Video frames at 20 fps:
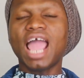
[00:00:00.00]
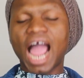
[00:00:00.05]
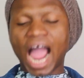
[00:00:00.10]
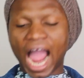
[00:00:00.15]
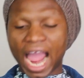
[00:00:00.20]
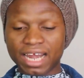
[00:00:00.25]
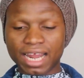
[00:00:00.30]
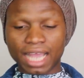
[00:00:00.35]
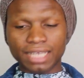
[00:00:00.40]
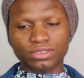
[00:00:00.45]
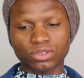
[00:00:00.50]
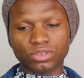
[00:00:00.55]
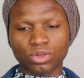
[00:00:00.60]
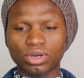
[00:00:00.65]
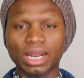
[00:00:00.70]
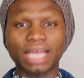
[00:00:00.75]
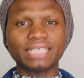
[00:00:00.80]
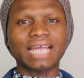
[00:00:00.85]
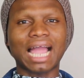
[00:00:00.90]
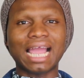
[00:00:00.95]
highlight low
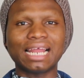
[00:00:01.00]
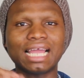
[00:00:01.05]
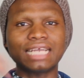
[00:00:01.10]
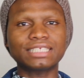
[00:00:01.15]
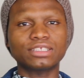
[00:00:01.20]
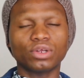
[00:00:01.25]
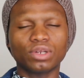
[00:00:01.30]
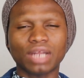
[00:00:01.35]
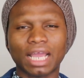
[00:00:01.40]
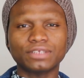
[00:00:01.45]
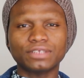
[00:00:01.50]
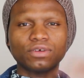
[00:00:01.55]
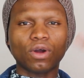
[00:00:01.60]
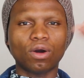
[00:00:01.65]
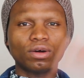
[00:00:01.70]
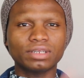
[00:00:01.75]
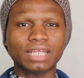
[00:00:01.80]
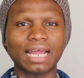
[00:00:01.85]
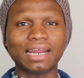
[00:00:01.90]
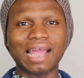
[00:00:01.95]
light highlight low light
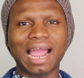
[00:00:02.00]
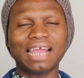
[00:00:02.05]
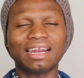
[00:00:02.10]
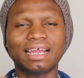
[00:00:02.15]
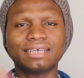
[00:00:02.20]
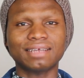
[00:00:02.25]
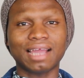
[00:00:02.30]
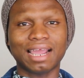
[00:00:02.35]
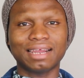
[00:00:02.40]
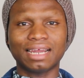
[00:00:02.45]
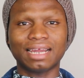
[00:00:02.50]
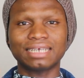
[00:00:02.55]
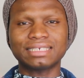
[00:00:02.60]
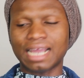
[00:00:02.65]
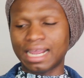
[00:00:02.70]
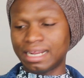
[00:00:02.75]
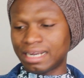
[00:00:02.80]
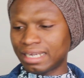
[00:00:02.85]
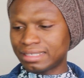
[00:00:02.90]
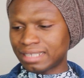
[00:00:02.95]
all that highlight highlight
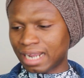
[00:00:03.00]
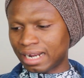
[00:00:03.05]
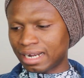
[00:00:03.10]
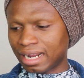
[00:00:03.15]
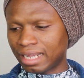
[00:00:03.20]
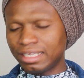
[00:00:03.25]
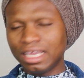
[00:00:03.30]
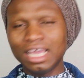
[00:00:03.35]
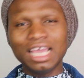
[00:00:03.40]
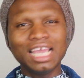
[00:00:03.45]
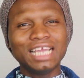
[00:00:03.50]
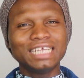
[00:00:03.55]
highlight highlight